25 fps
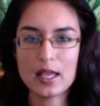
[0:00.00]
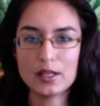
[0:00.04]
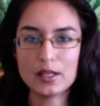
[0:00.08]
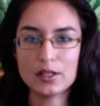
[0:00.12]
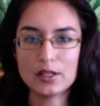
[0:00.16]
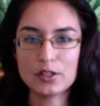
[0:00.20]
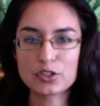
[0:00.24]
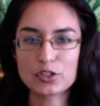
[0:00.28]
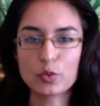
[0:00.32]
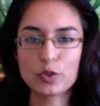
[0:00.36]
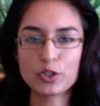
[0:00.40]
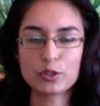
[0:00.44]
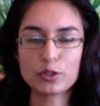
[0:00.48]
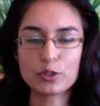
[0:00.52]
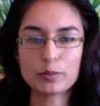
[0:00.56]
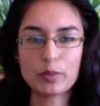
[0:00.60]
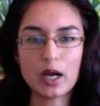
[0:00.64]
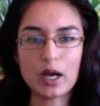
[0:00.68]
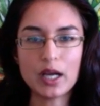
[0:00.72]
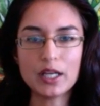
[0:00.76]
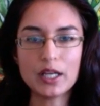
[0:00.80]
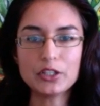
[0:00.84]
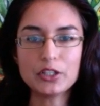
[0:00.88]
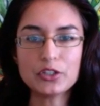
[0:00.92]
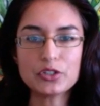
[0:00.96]
So when you're
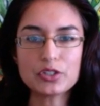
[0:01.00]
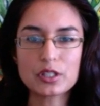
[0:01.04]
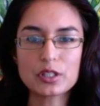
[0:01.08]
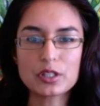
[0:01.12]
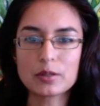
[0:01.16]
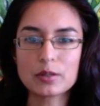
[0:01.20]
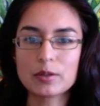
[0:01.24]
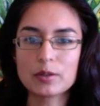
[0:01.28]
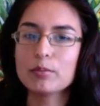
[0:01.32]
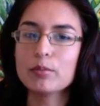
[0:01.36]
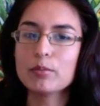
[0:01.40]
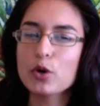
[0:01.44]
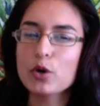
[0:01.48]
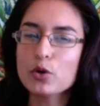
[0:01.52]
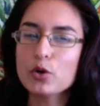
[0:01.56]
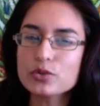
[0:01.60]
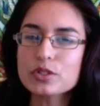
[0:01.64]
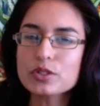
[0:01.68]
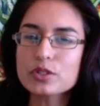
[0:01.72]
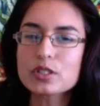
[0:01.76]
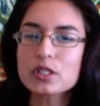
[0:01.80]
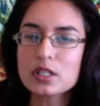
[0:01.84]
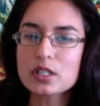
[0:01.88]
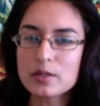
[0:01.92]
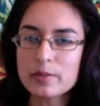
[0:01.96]
buying your cinnamon,
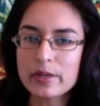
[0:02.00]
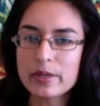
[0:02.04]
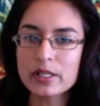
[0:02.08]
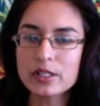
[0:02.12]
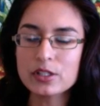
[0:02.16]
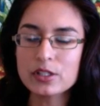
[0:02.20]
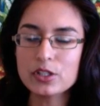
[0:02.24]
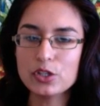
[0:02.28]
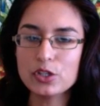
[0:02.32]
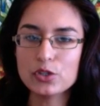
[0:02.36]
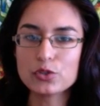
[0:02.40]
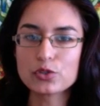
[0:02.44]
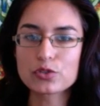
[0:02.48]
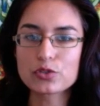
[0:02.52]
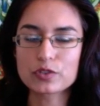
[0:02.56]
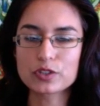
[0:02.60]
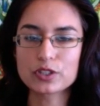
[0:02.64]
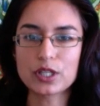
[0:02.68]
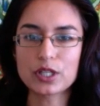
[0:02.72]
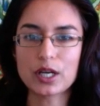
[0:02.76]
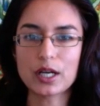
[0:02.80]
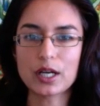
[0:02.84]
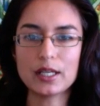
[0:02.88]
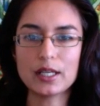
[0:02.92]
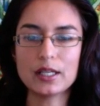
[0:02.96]
most cinnamon used for
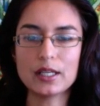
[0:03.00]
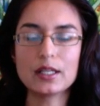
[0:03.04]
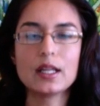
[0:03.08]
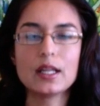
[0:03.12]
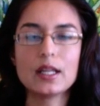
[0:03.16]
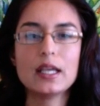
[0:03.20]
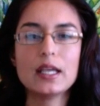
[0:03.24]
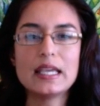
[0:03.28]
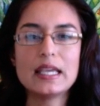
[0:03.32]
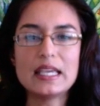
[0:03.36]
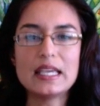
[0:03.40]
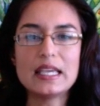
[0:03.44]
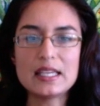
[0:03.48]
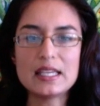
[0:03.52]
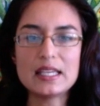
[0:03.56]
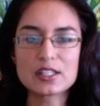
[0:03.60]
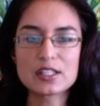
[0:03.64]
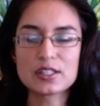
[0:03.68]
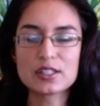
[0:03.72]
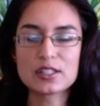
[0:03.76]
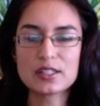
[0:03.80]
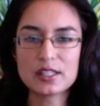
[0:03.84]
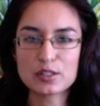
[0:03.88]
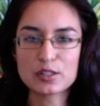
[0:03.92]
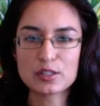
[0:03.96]
diet
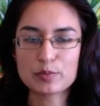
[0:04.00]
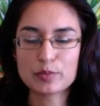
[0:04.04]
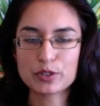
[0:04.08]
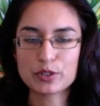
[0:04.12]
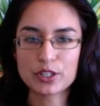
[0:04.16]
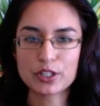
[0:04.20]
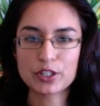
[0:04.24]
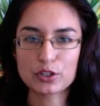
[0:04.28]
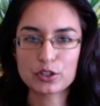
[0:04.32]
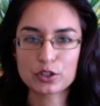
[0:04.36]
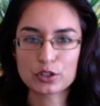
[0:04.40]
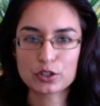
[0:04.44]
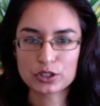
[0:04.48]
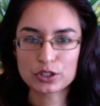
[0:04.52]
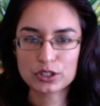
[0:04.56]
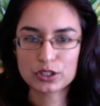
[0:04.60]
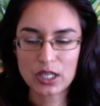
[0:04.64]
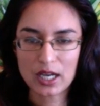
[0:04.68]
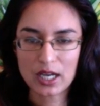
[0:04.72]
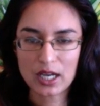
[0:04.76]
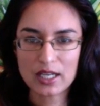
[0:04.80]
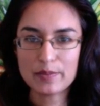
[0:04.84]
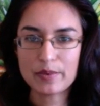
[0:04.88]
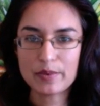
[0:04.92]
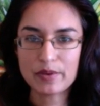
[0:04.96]
is this particular
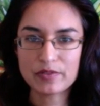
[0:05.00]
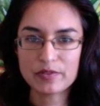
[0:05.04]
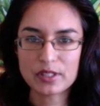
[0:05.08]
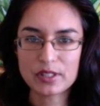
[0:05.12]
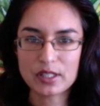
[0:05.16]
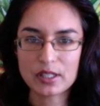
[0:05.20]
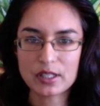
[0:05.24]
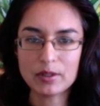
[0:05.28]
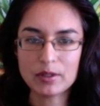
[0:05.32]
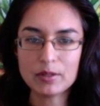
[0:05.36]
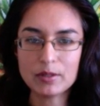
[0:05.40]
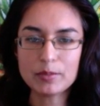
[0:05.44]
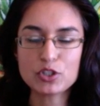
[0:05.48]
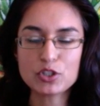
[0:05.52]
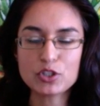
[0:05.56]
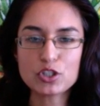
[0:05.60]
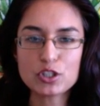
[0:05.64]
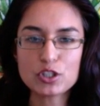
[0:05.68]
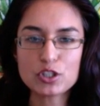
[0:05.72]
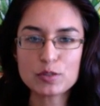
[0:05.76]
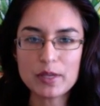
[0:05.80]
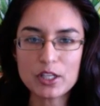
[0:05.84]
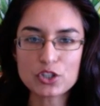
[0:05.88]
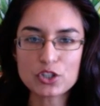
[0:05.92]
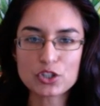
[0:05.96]
type of cinnamon, but
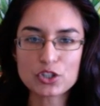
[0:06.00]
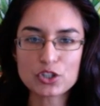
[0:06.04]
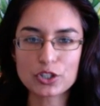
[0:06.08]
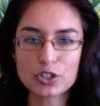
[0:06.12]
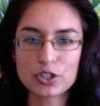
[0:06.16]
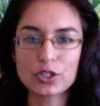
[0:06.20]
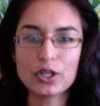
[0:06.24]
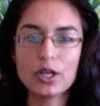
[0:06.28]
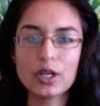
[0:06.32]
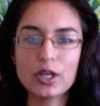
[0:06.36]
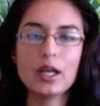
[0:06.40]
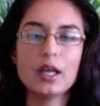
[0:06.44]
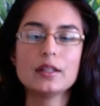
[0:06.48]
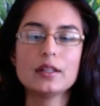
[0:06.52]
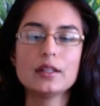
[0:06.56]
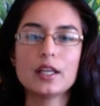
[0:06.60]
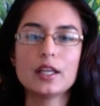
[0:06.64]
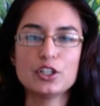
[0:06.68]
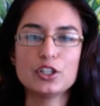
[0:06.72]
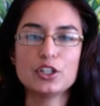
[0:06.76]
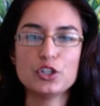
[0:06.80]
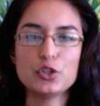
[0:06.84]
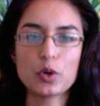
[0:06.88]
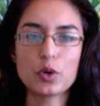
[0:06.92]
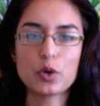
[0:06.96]
just make sure
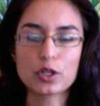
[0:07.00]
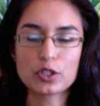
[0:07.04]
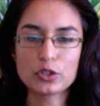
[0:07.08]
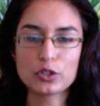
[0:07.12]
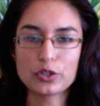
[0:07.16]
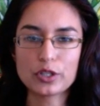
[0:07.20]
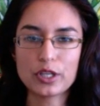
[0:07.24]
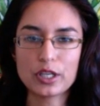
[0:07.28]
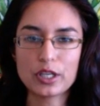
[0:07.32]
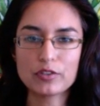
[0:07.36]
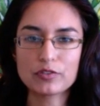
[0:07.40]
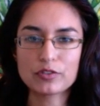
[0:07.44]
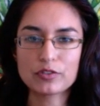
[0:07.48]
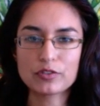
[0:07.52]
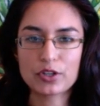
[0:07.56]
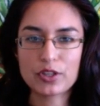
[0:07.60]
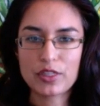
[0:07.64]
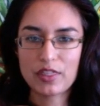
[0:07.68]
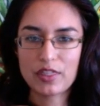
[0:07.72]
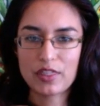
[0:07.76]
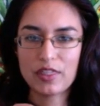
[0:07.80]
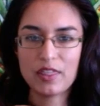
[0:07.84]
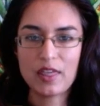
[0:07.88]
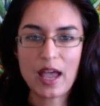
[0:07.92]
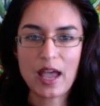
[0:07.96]
that you are looking
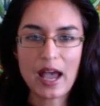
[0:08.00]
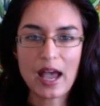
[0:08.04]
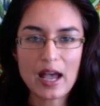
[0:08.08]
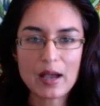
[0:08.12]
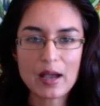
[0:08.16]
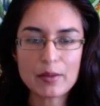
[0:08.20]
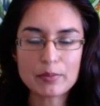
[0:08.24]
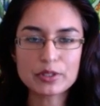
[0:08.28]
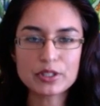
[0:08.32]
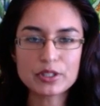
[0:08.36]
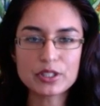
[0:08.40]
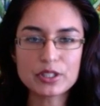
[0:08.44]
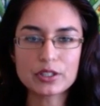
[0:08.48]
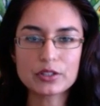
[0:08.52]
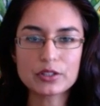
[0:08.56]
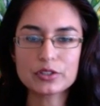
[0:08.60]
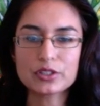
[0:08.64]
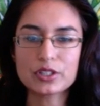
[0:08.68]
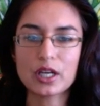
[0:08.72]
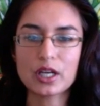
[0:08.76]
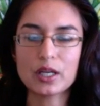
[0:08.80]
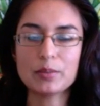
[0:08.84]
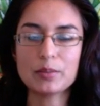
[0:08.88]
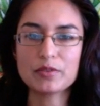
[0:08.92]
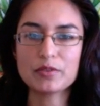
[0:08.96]
for that particular
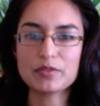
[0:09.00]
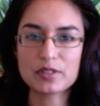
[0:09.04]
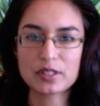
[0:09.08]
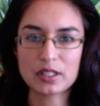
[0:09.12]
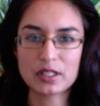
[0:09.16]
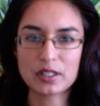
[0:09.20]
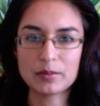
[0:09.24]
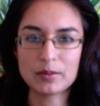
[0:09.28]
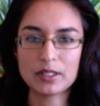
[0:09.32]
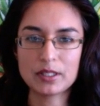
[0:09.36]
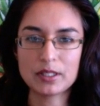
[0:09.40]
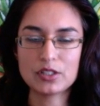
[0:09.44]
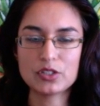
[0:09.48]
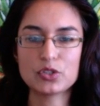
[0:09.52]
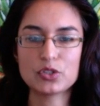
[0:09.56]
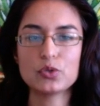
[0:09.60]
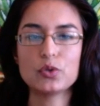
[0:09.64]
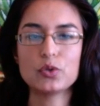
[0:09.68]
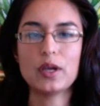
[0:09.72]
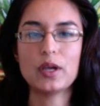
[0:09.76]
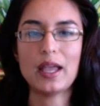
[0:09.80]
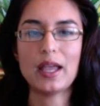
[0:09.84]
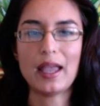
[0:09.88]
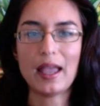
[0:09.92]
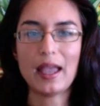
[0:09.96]
type of cinnamon
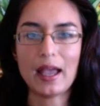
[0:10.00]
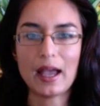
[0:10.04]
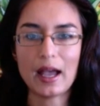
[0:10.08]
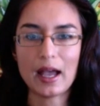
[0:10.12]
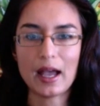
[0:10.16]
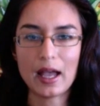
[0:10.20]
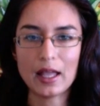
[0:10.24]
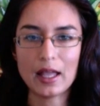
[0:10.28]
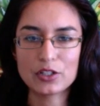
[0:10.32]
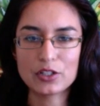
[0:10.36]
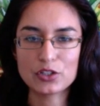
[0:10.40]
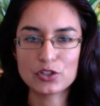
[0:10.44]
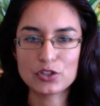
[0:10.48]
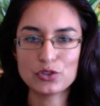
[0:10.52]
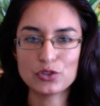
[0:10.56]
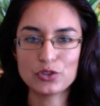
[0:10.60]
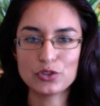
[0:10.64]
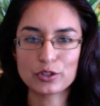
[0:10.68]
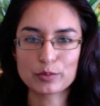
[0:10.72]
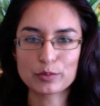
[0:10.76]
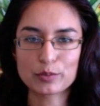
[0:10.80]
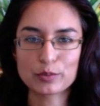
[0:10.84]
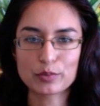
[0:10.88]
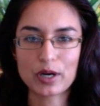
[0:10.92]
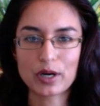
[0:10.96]
to add to
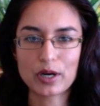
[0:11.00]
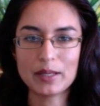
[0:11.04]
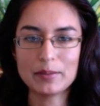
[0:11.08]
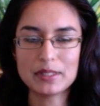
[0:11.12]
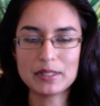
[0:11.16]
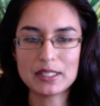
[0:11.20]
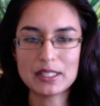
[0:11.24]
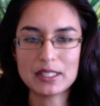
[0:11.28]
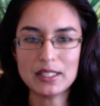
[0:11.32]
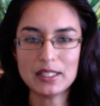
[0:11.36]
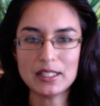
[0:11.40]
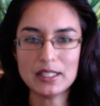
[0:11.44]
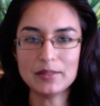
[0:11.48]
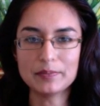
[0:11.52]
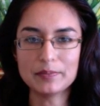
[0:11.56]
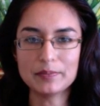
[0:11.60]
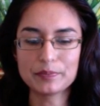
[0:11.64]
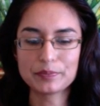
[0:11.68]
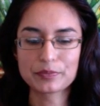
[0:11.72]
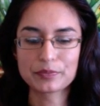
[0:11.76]
your prime tea.